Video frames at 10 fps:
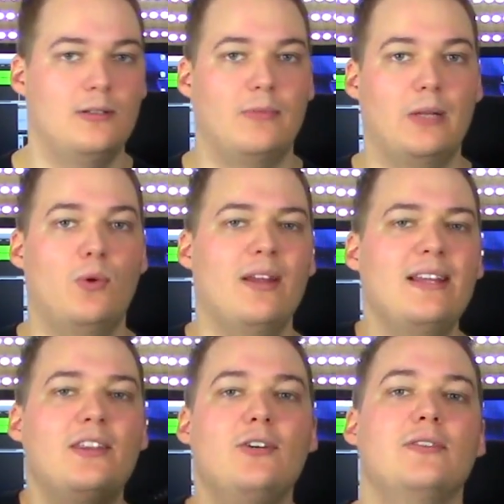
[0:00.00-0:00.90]
But what I
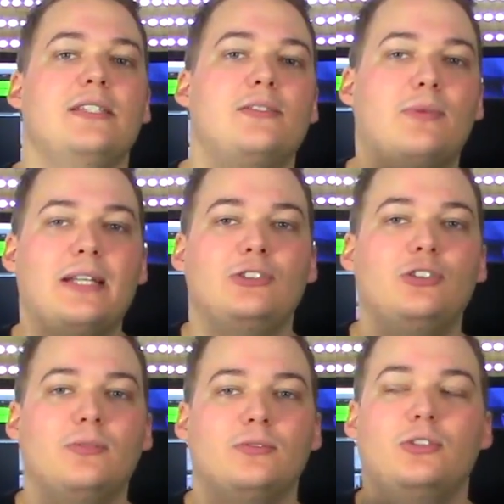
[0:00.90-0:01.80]
noticed when I
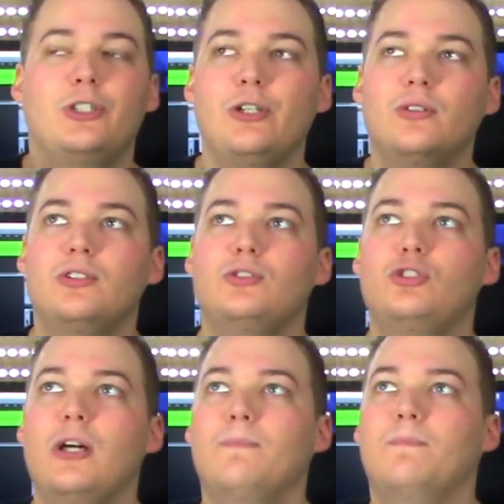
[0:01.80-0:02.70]
tune to
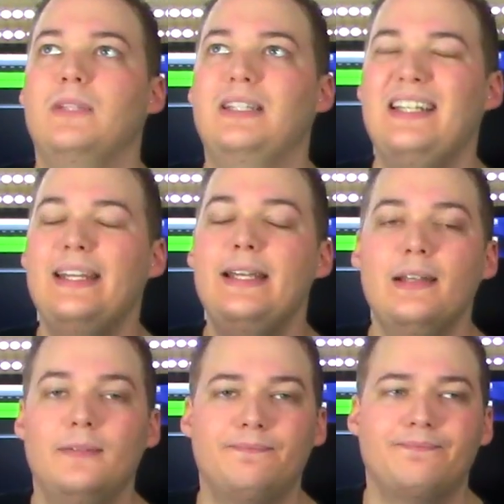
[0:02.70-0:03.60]
drop
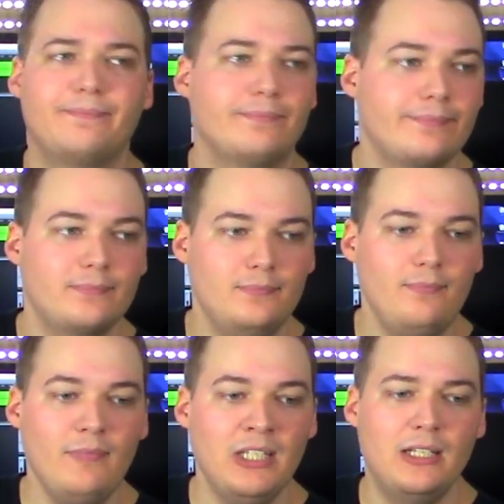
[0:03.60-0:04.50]
D,
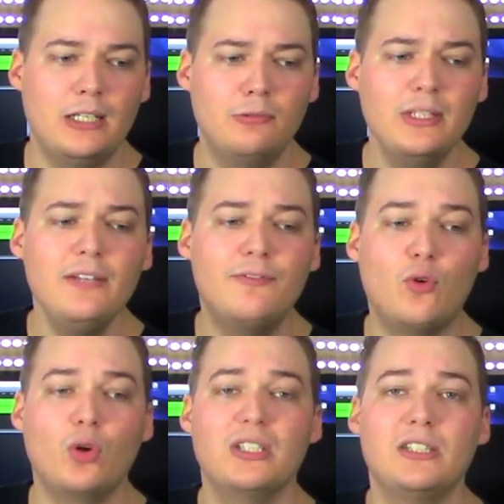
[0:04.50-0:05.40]
it really
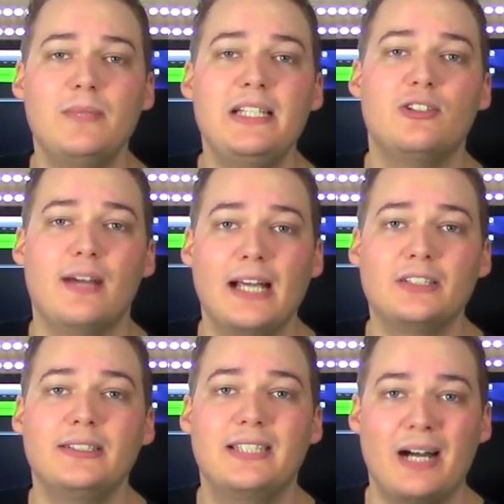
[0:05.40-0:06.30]
forces me to
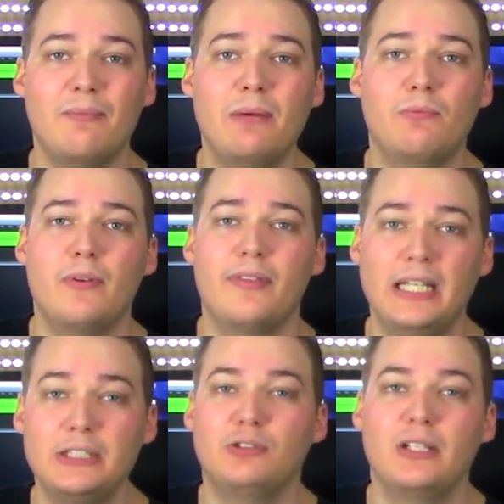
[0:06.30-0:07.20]
actually come up with
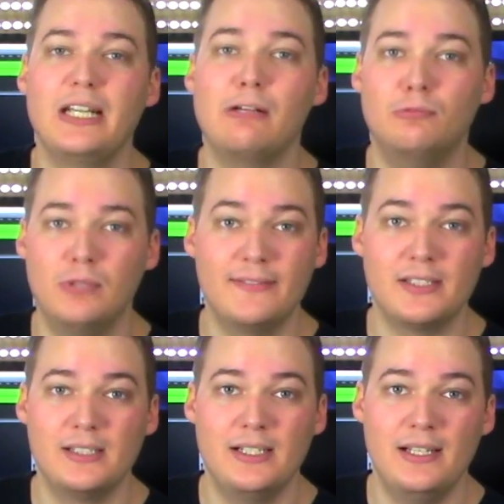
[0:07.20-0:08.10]
intriguing
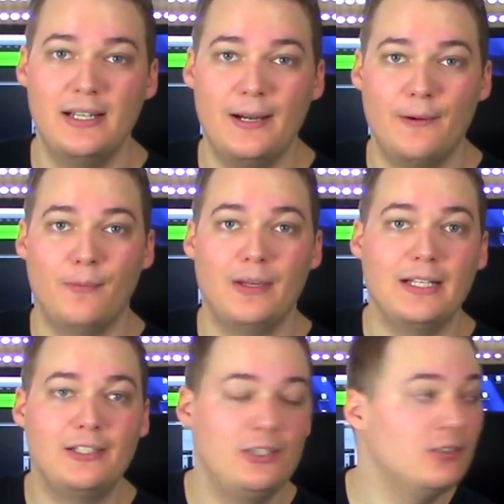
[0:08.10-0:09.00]
riffs. When I
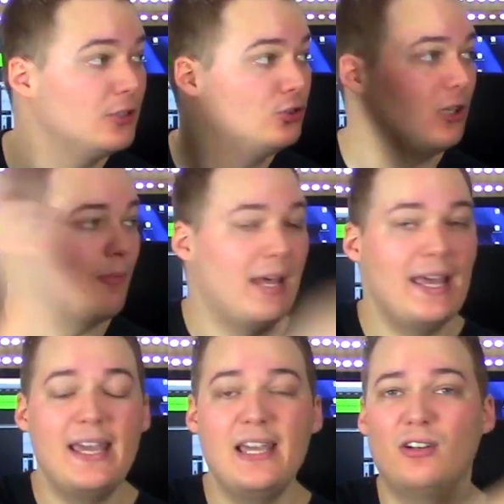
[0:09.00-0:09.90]
tune to drop
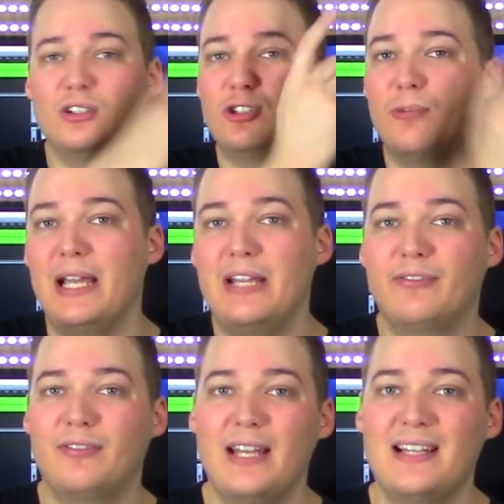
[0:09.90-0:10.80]
A or drop A
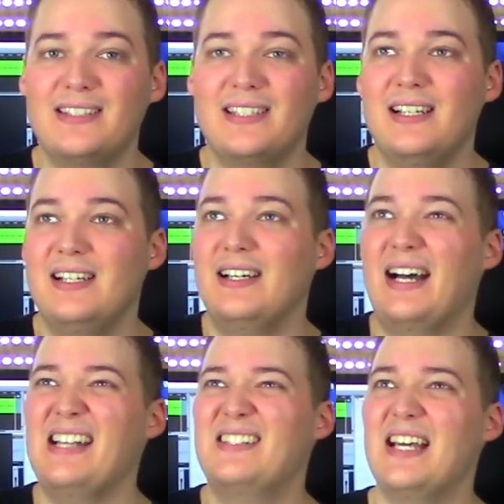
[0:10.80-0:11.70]
flat,
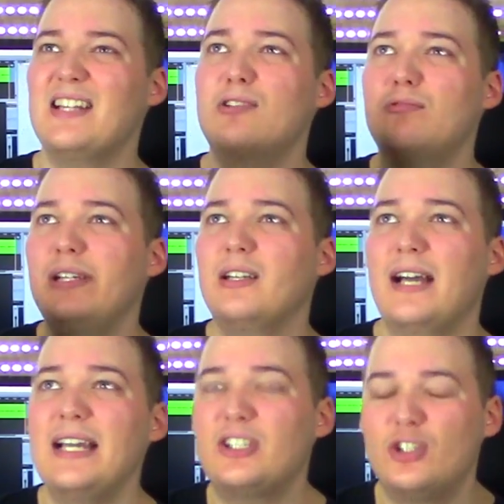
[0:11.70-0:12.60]
I tend to
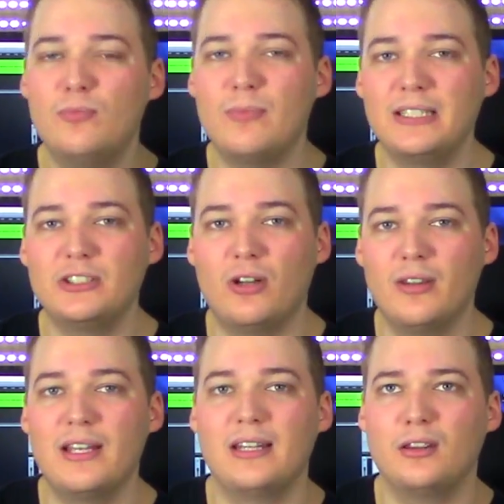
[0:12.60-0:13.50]
rely too much on
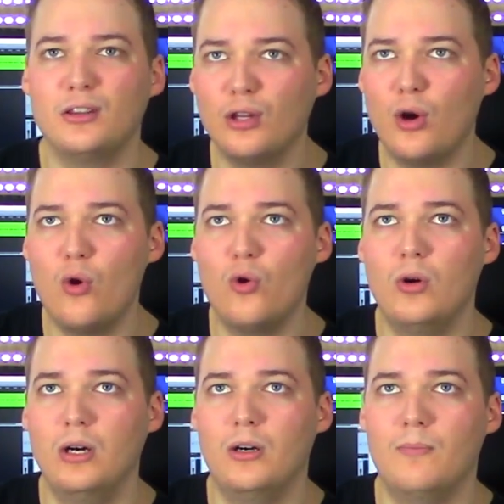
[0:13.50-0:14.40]
that low,
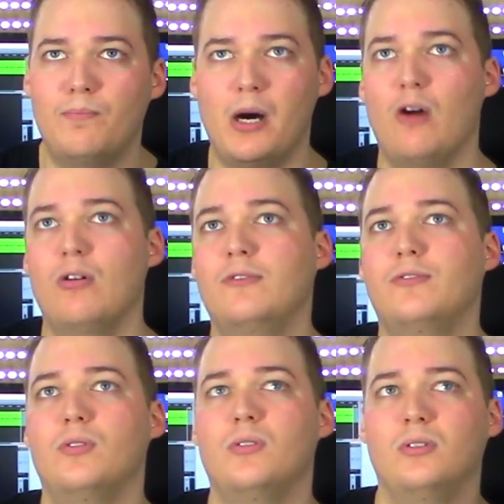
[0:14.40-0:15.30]

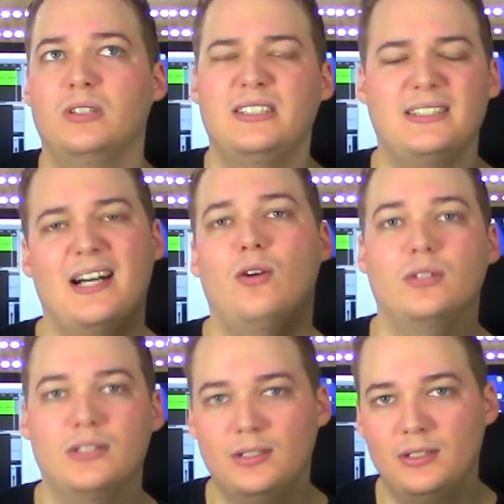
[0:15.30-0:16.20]
powerful
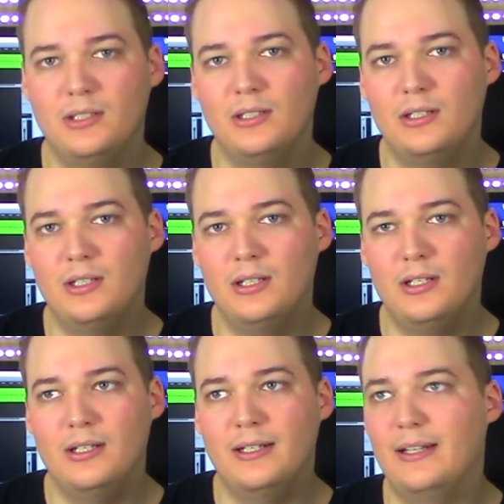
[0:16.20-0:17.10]
sound.
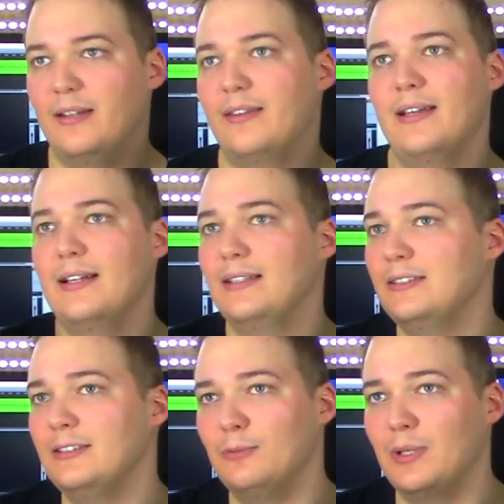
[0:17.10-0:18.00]
And
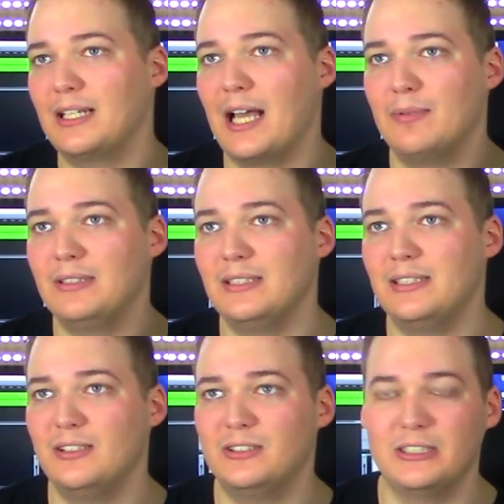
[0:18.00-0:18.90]
then what happens is
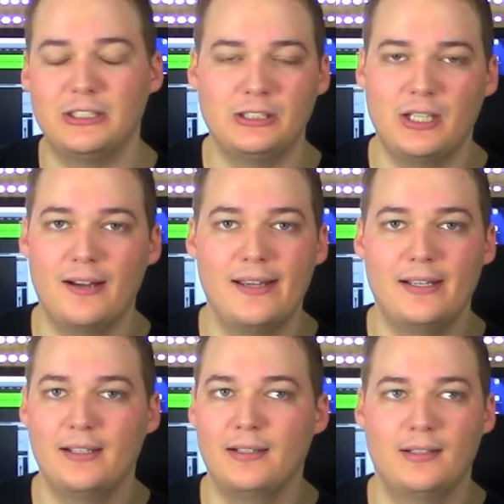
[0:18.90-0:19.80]
you're just
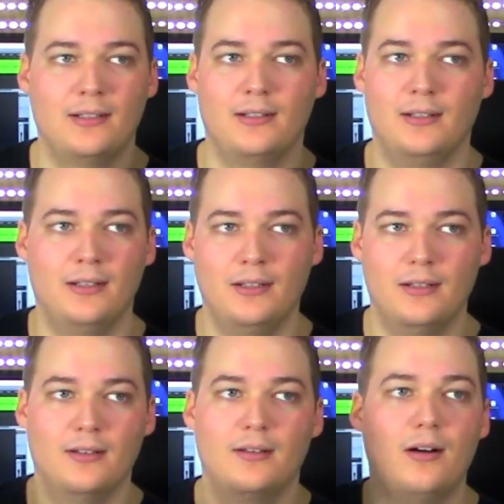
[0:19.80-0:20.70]
chugging
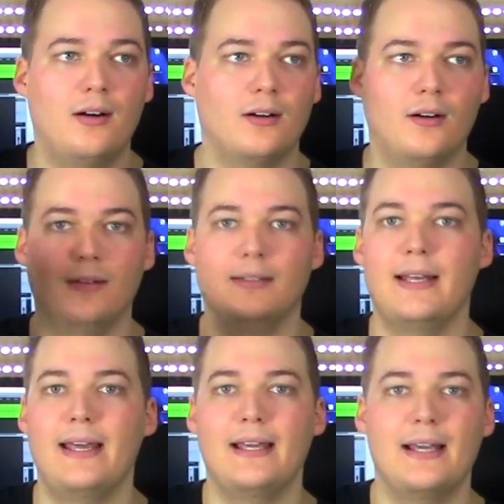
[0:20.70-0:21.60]
along all
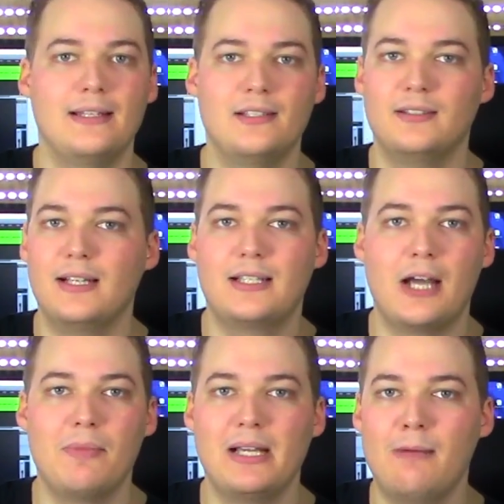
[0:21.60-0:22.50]
day and you're not
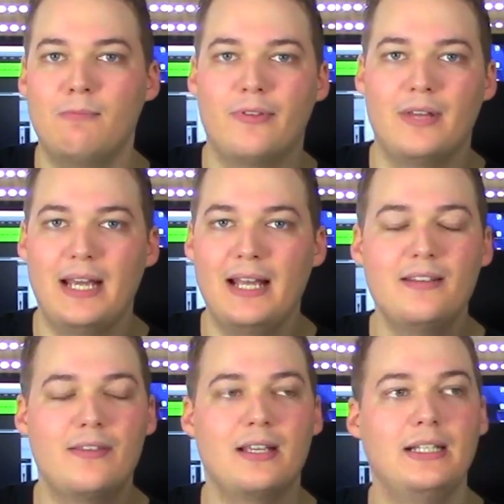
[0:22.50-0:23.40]
coming up with
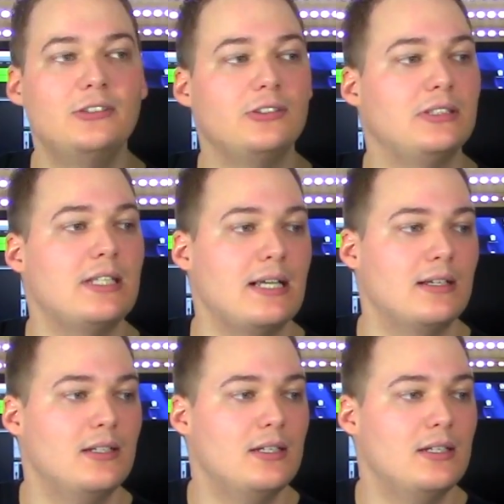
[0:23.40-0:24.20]
anything interesting.